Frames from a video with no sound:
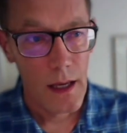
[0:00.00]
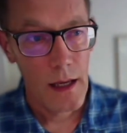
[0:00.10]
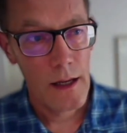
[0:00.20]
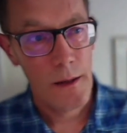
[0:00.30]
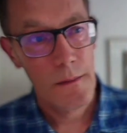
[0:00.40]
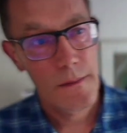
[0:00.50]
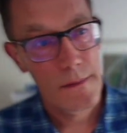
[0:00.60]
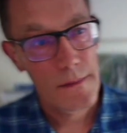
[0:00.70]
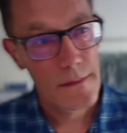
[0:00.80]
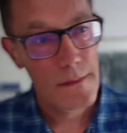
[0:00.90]

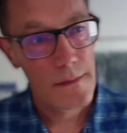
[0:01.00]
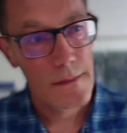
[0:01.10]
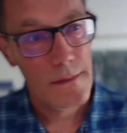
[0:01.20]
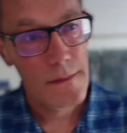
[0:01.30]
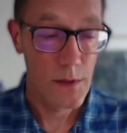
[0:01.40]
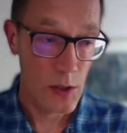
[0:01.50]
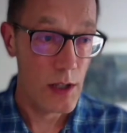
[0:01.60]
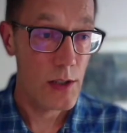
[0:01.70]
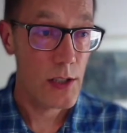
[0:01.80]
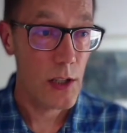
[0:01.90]
So
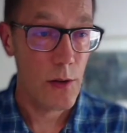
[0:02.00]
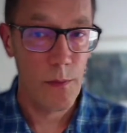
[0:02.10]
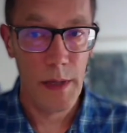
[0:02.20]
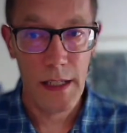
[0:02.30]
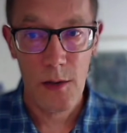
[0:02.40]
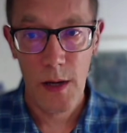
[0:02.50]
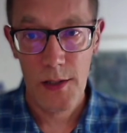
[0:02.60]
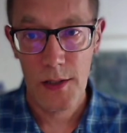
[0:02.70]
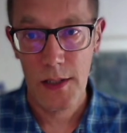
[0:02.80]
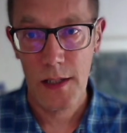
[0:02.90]
there's still many
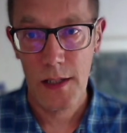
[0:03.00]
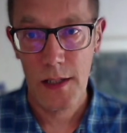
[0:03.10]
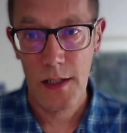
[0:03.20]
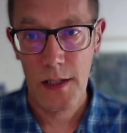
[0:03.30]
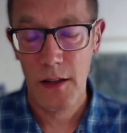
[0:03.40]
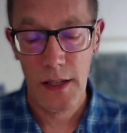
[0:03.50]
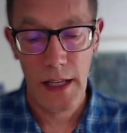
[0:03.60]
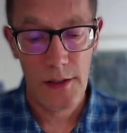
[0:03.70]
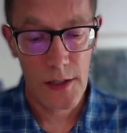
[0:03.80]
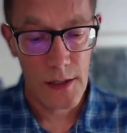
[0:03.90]
questions that remain
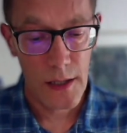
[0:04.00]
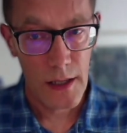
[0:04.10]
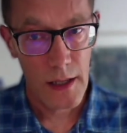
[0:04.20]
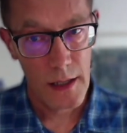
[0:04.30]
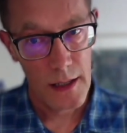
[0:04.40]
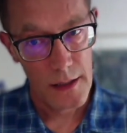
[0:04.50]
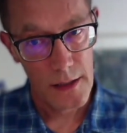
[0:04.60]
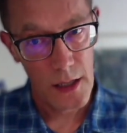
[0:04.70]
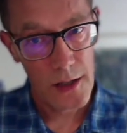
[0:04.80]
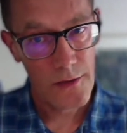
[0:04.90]
unanswered.
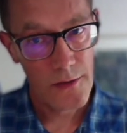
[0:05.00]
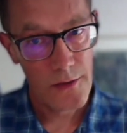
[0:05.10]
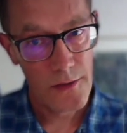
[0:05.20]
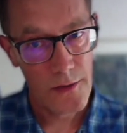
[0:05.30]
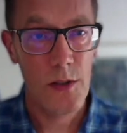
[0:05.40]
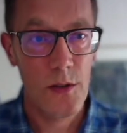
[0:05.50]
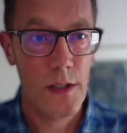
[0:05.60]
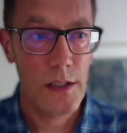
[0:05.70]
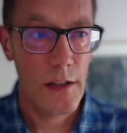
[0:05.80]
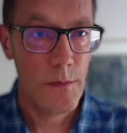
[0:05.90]
The other thing I've been
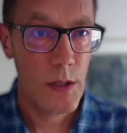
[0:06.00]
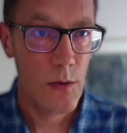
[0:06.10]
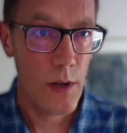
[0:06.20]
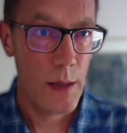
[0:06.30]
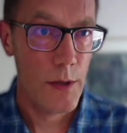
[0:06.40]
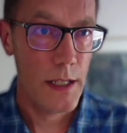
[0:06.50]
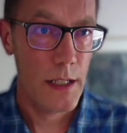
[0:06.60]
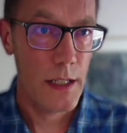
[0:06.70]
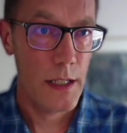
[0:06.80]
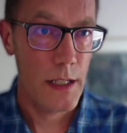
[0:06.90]
doing is I've been
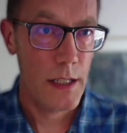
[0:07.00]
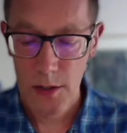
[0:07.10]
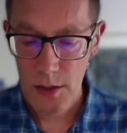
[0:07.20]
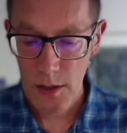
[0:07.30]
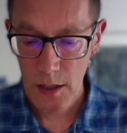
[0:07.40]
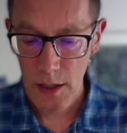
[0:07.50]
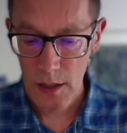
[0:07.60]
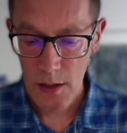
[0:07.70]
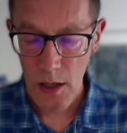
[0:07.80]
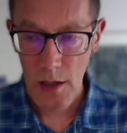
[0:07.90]
collaborating with
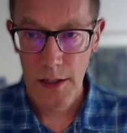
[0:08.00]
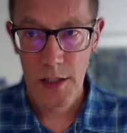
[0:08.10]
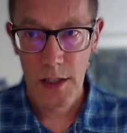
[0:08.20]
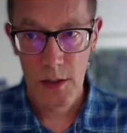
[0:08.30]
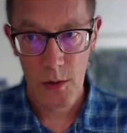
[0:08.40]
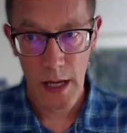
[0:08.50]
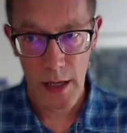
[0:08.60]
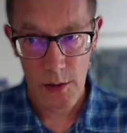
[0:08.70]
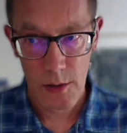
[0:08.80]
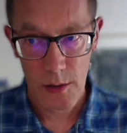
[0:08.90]
colleagues here at
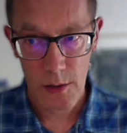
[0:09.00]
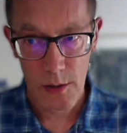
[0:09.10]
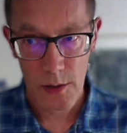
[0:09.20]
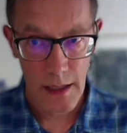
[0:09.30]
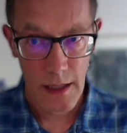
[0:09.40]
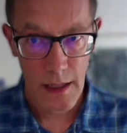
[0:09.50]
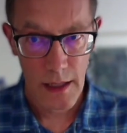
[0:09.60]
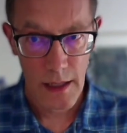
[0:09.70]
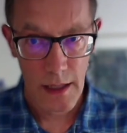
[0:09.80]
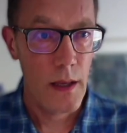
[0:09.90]
Ohio State,
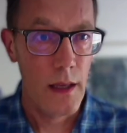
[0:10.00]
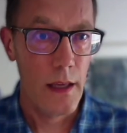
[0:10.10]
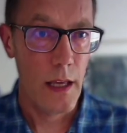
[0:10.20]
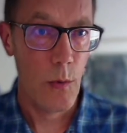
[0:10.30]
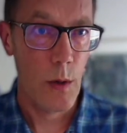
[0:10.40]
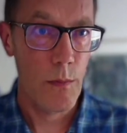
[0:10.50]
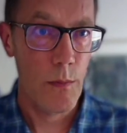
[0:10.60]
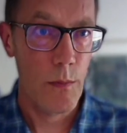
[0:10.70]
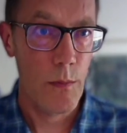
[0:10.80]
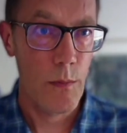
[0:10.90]
and we're
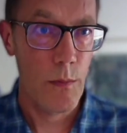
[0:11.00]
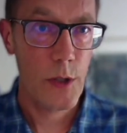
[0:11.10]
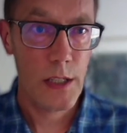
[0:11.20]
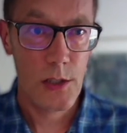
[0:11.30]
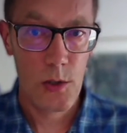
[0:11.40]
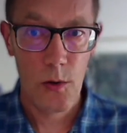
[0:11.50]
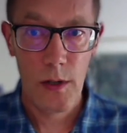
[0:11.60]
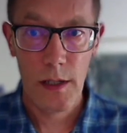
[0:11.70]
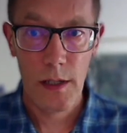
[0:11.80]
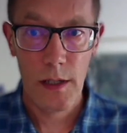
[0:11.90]
modeling a
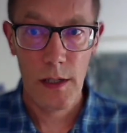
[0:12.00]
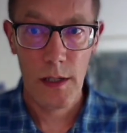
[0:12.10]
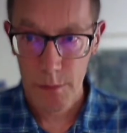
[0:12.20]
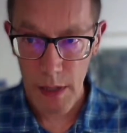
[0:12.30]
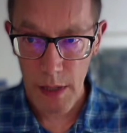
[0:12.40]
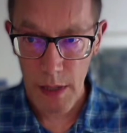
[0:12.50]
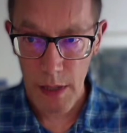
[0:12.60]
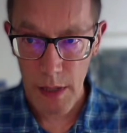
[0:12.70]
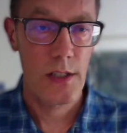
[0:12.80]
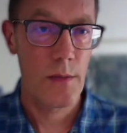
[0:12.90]
prehistoric
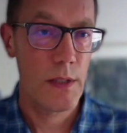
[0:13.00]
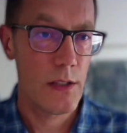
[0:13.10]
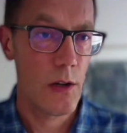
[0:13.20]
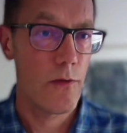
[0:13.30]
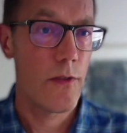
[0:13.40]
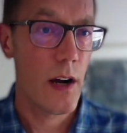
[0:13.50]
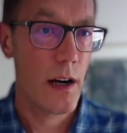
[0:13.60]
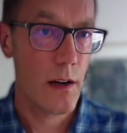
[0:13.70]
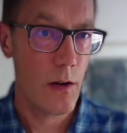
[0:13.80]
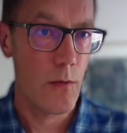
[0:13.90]
pastoral system in
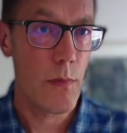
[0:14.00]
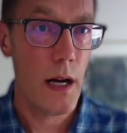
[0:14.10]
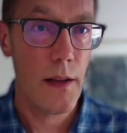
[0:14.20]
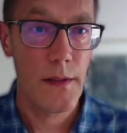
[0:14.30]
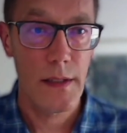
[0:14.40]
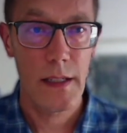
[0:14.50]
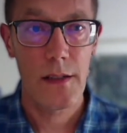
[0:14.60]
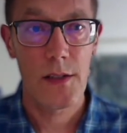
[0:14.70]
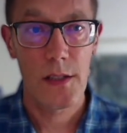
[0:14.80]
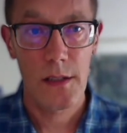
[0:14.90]
Dhofar, Oman,
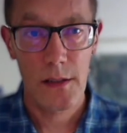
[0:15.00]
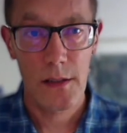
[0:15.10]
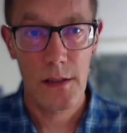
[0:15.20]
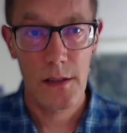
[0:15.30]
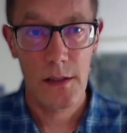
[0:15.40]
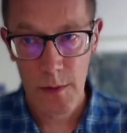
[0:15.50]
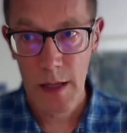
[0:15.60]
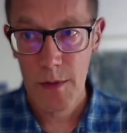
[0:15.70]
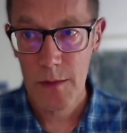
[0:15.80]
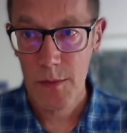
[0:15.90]
in the Southern
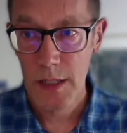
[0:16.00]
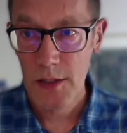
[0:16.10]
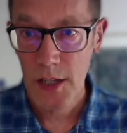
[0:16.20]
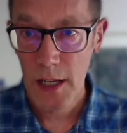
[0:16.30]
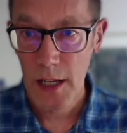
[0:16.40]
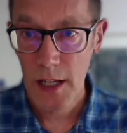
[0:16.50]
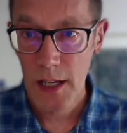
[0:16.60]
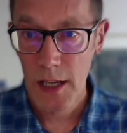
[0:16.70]
Arabian Peninsula.